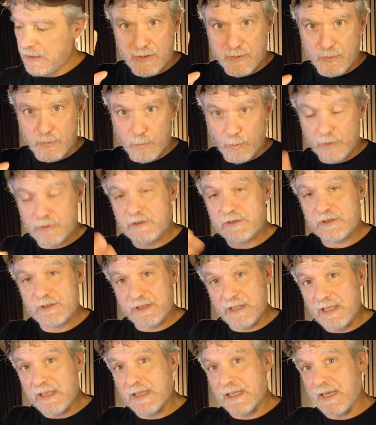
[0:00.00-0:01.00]
We'll
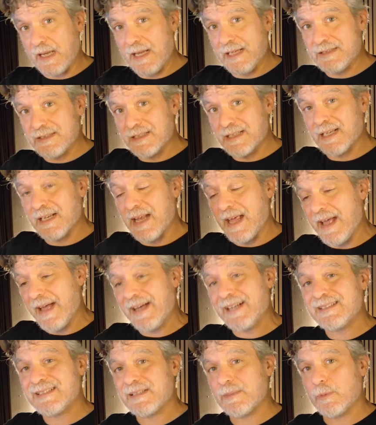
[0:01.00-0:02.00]
see that AgentKit
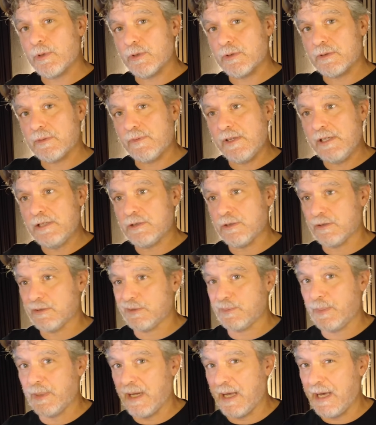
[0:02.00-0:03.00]
has some of those features,
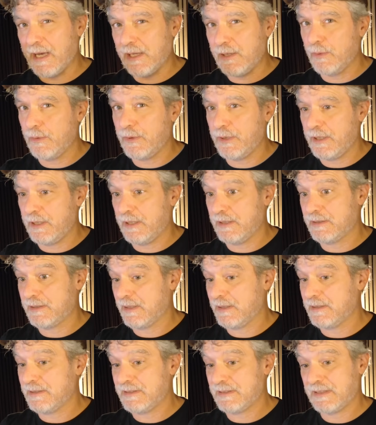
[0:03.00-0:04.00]
but I don't think it's
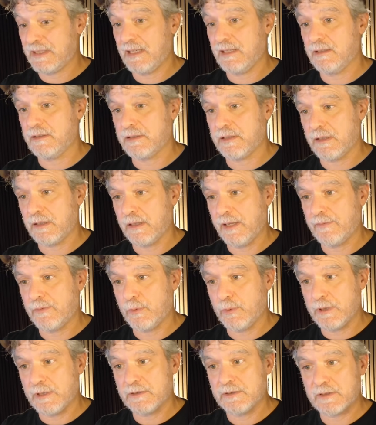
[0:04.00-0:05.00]
going to scale at the level
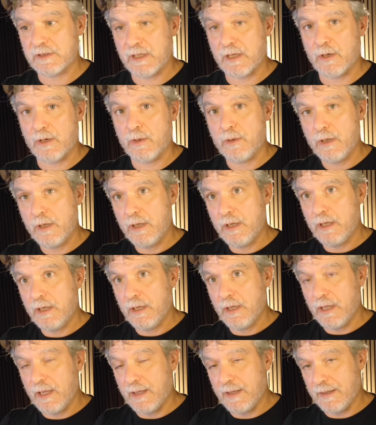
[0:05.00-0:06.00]
we can scale
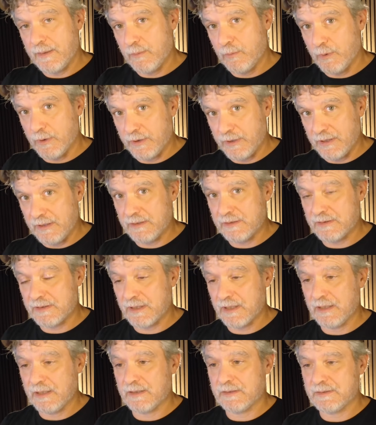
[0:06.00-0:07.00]
with these
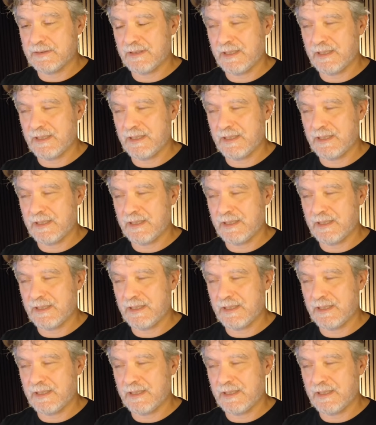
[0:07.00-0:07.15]
things.